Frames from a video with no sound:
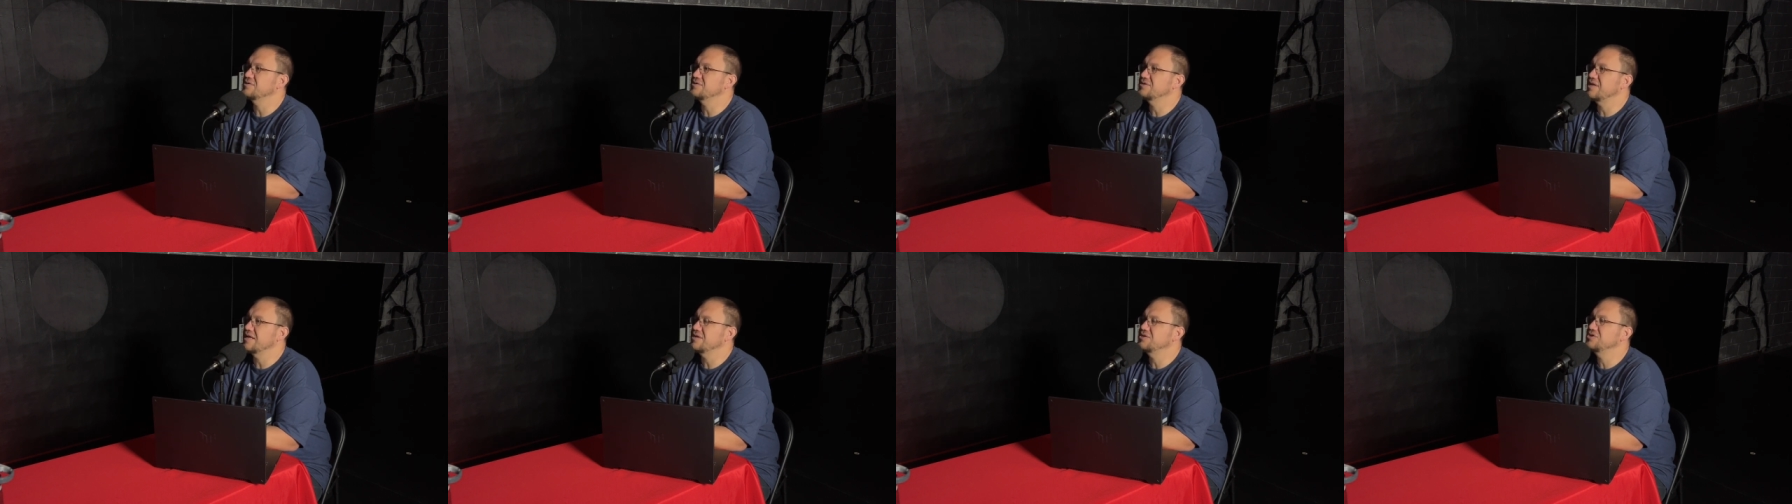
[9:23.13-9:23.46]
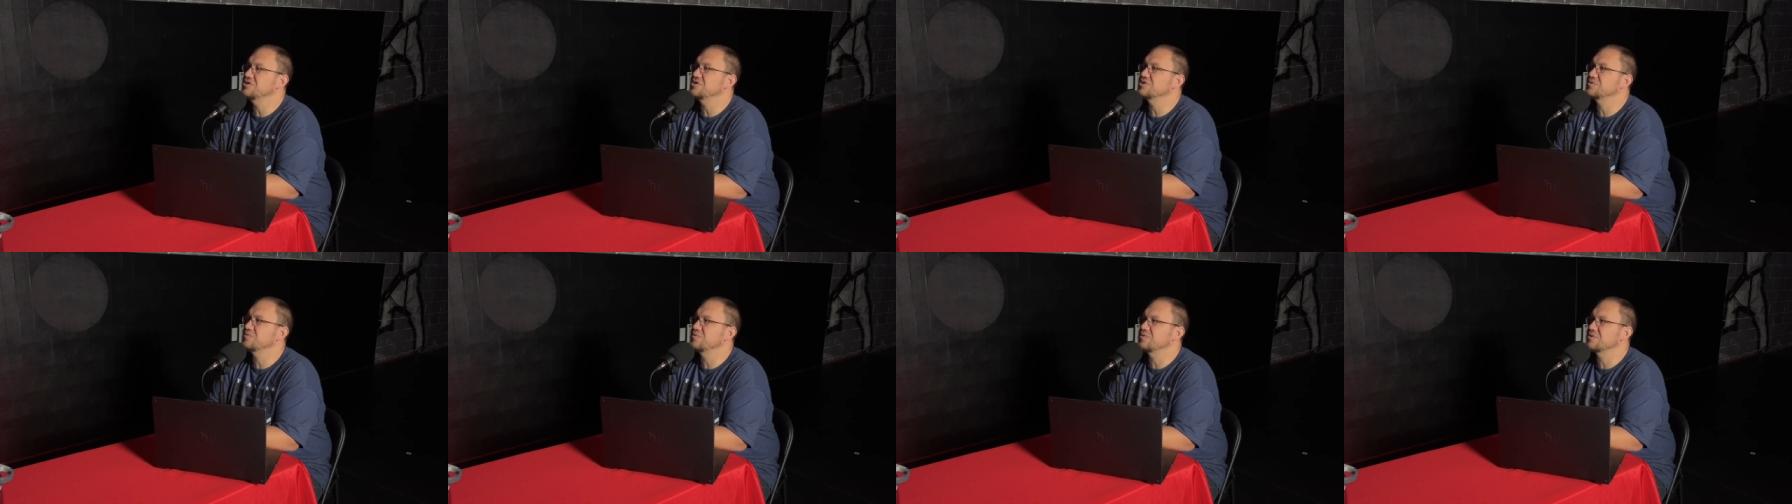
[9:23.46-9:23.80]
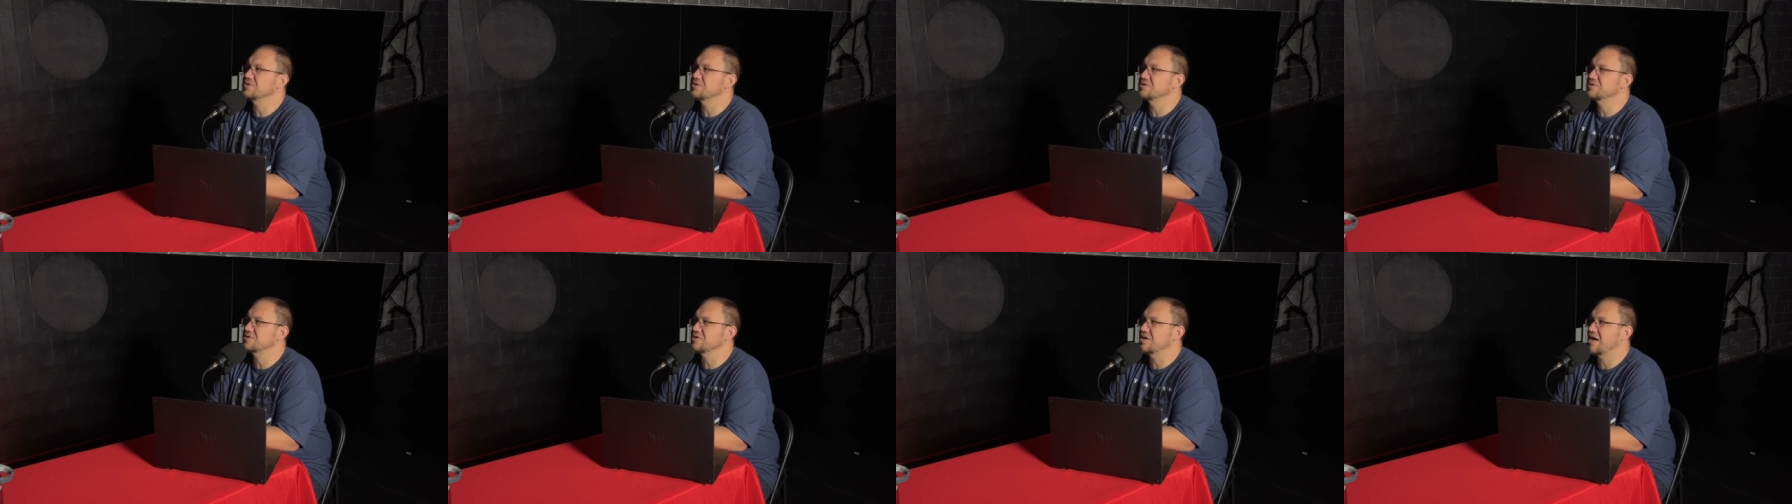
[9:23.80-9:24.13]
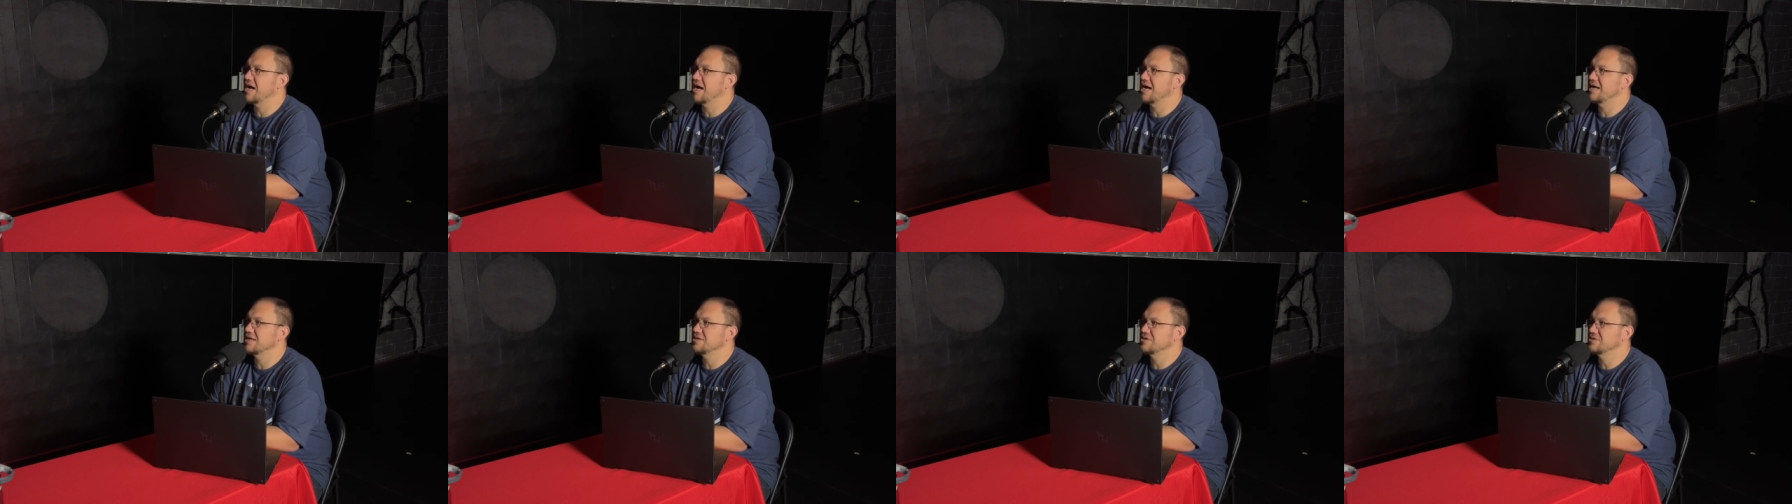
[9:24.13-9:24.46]
they just want to
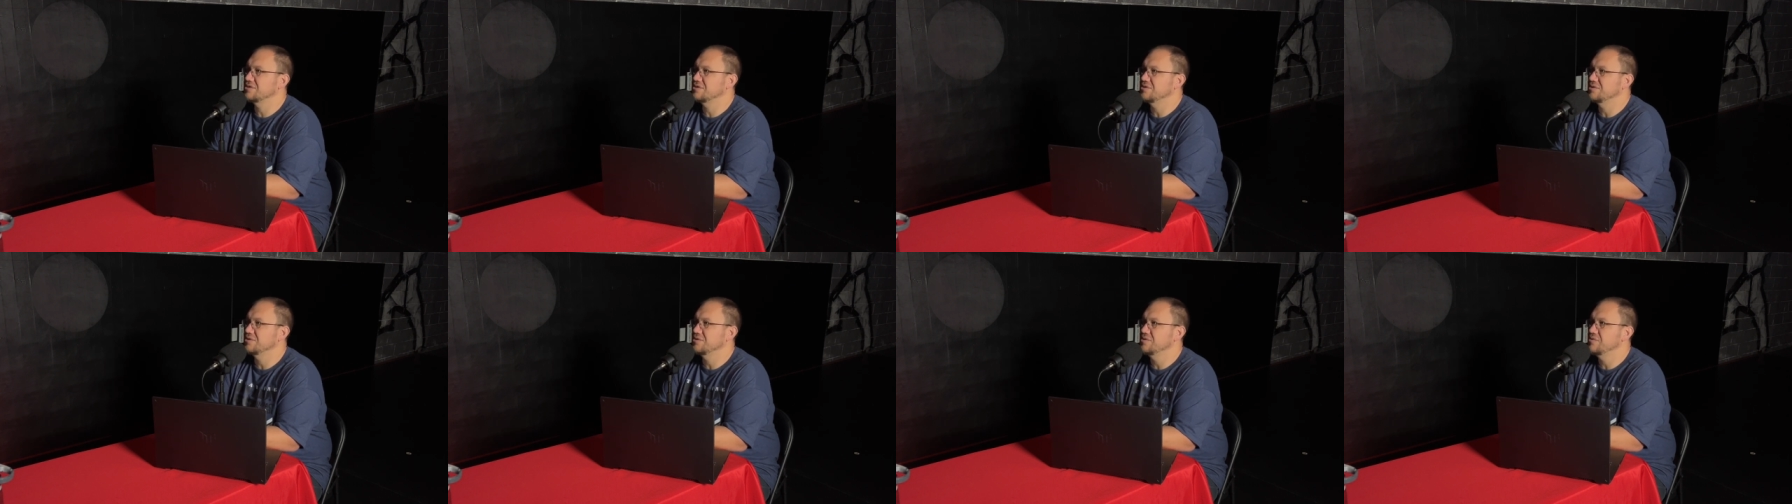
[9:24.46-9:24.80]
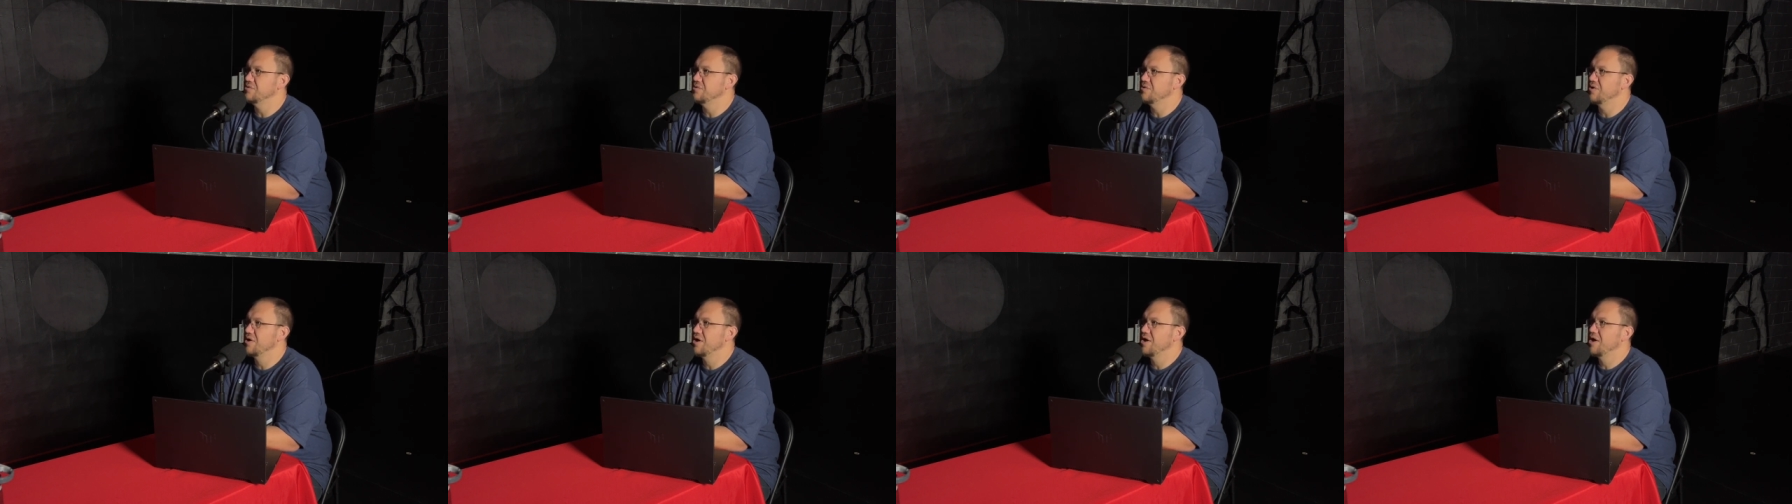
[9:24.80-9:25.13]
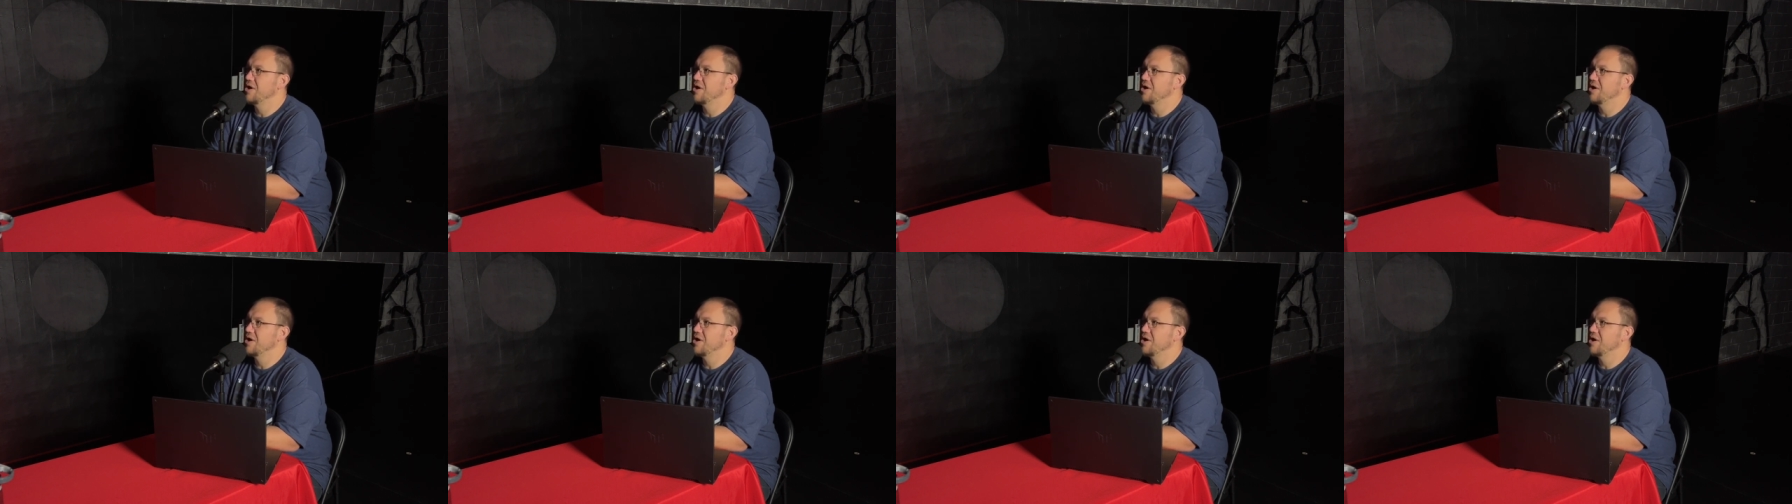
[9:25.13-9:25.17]
try to